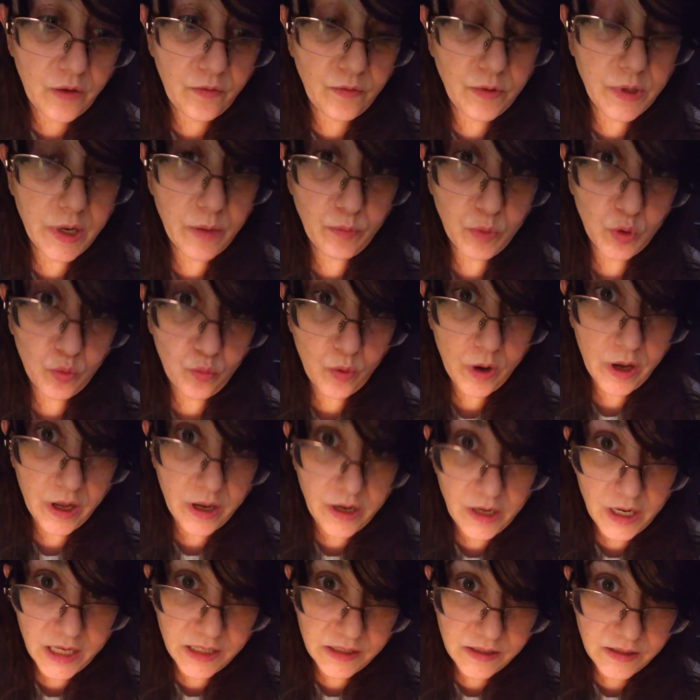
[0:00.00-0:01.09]
Number
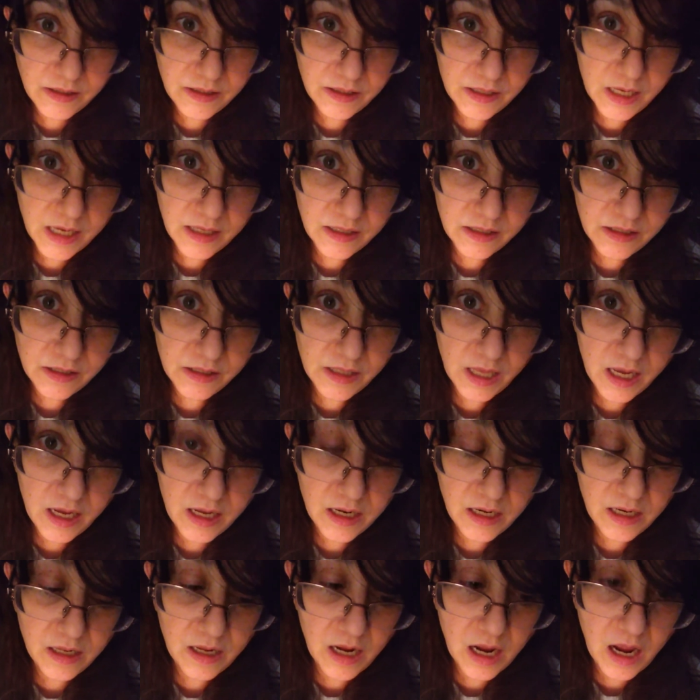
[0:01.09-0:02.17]
one, it says
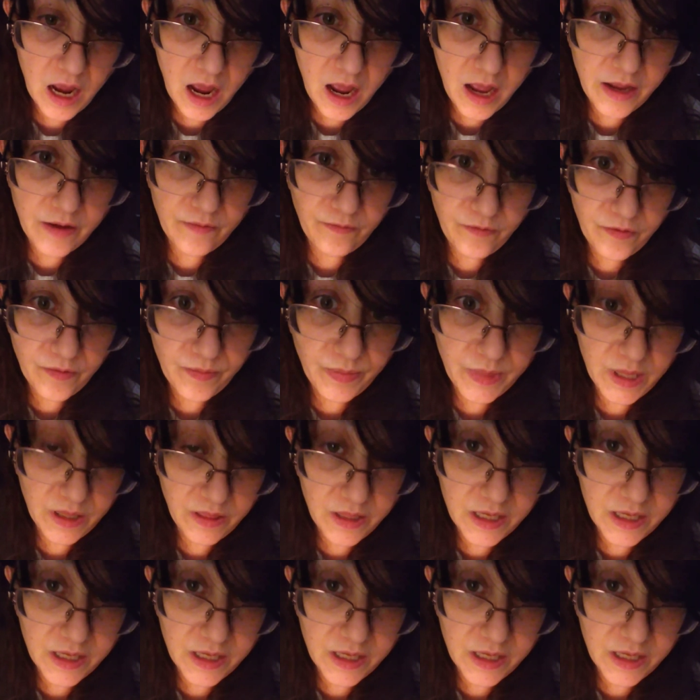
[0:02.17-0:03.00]
that that